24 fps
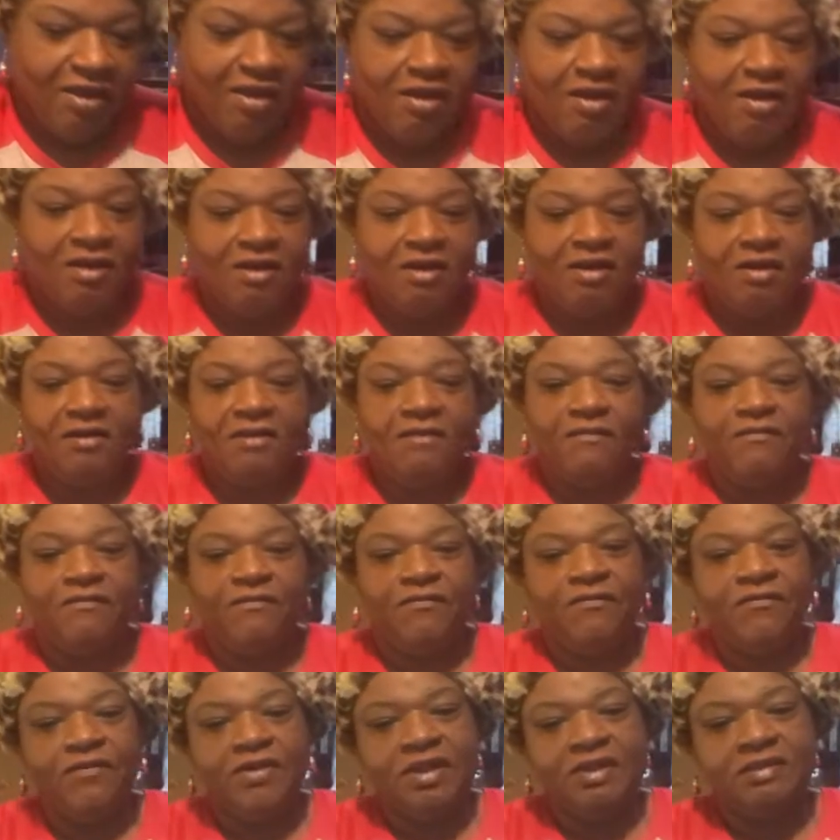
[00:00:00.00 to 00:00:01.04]
Oh,
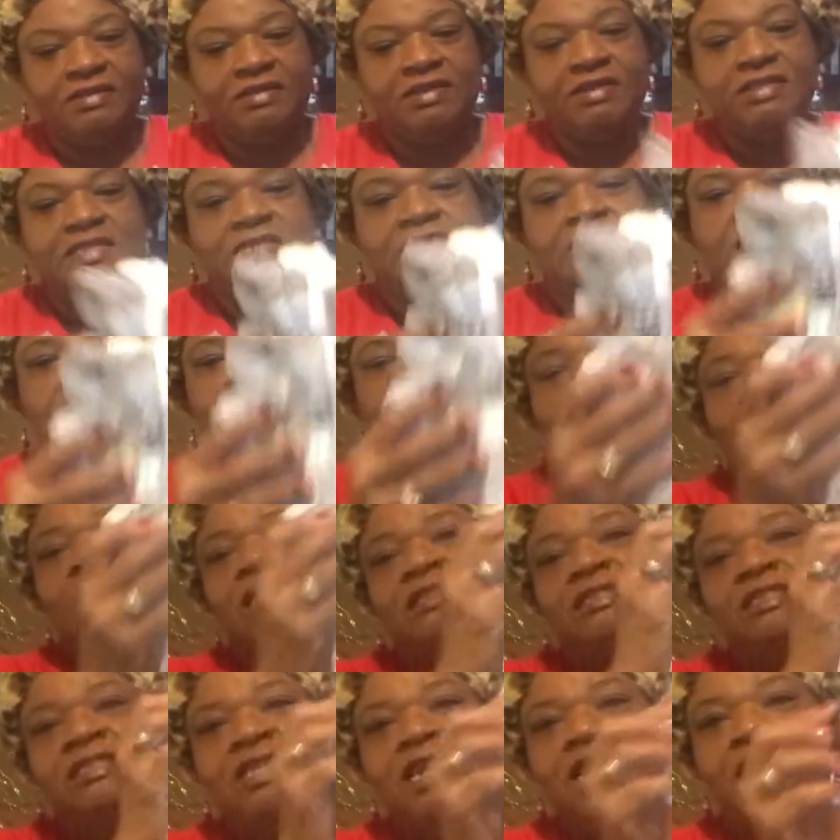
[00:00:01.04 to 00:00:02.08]
fuzzy
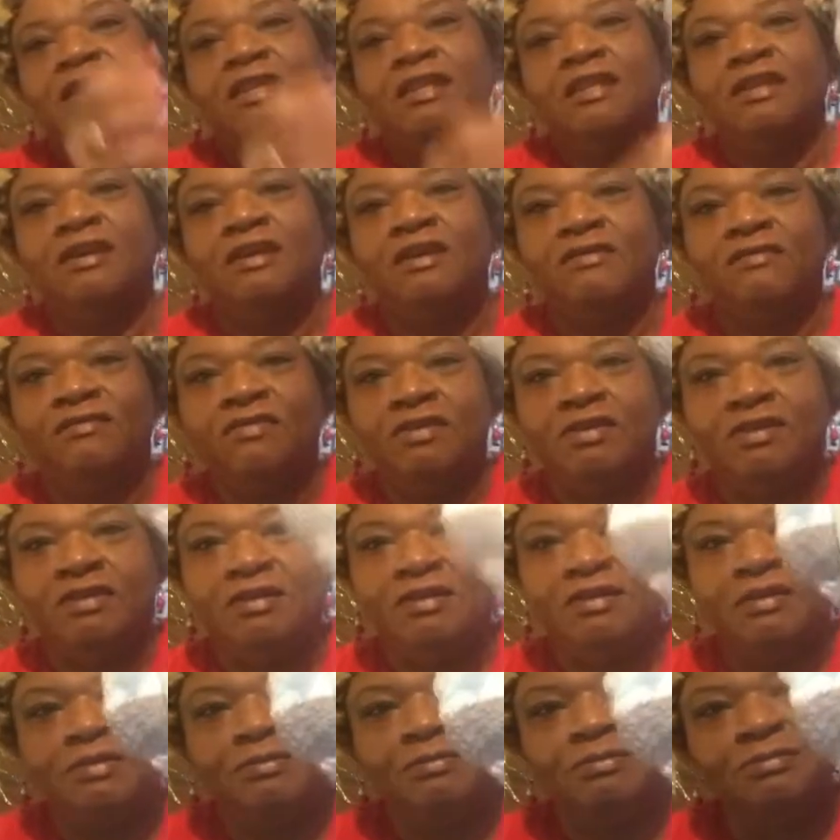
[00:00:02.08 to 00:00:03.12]
socks, and I love
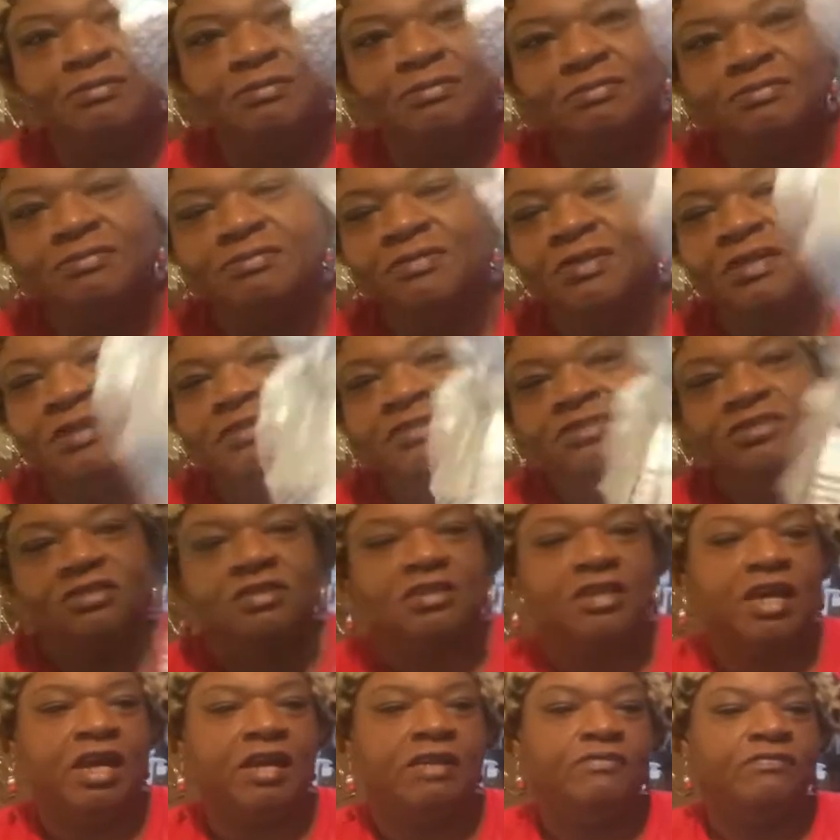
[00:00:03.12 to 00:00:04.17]
them. And she
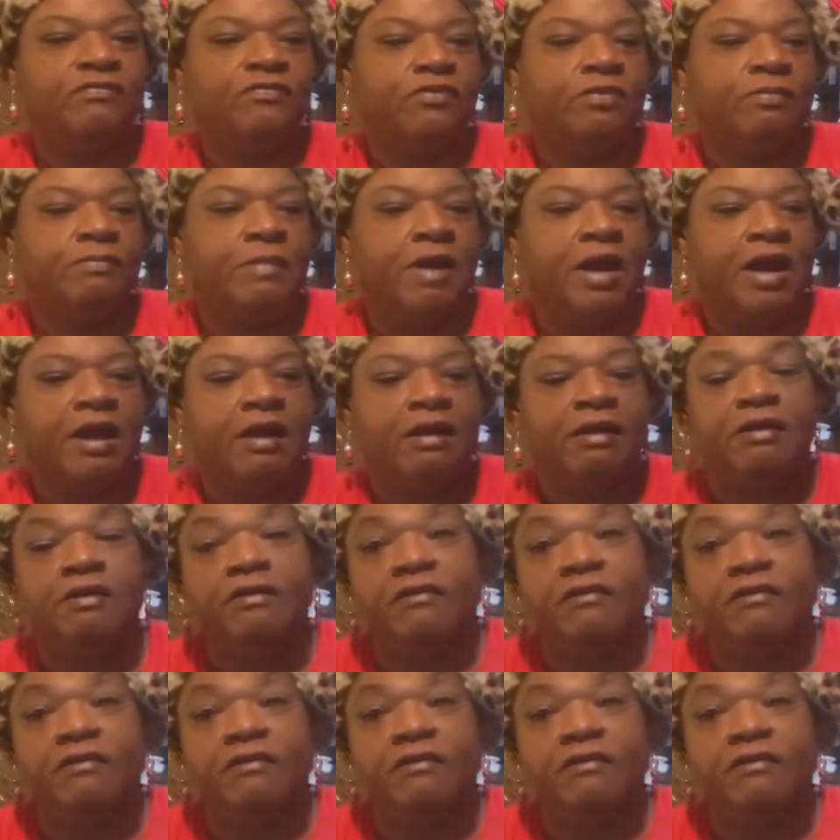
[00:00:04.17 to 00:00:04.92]
got them from my